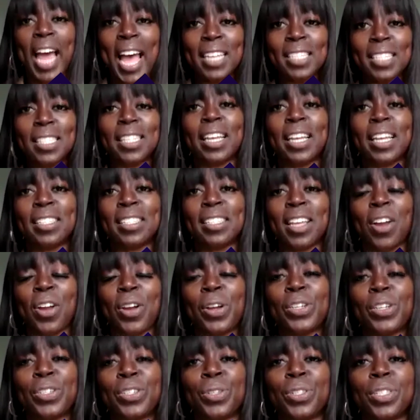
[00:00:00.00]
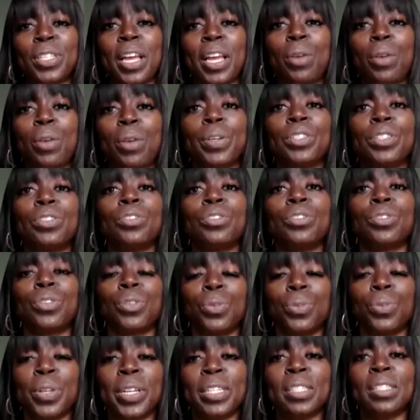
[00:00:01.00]
the last things I heard you say was
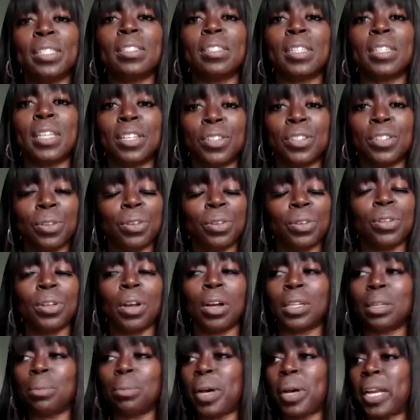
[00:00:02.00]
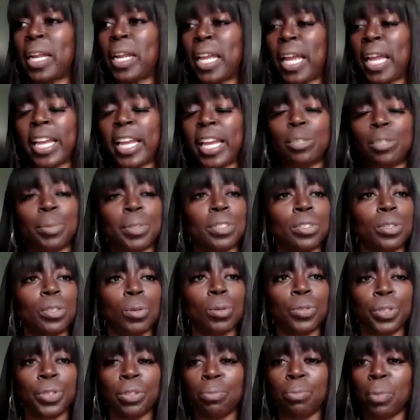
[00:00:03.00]
student-centered. You're talking about engagement,
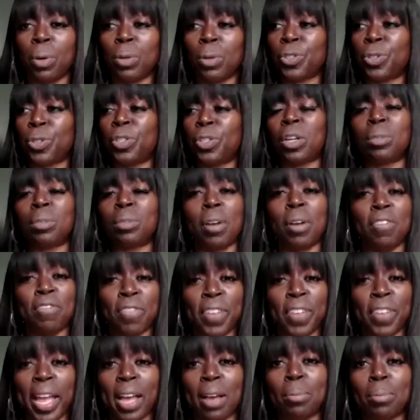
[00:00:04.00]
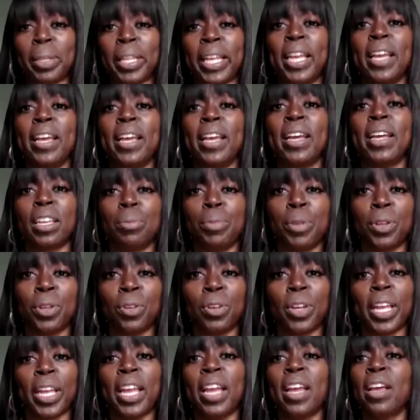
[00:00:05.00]
social emotion, you're talking about family,
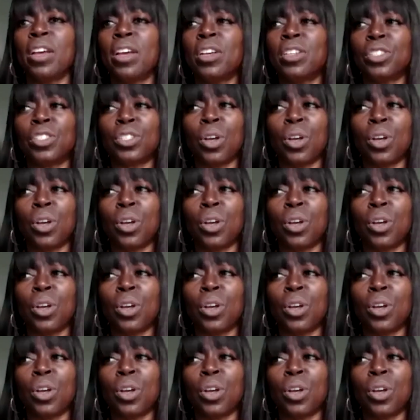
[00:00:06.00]
community.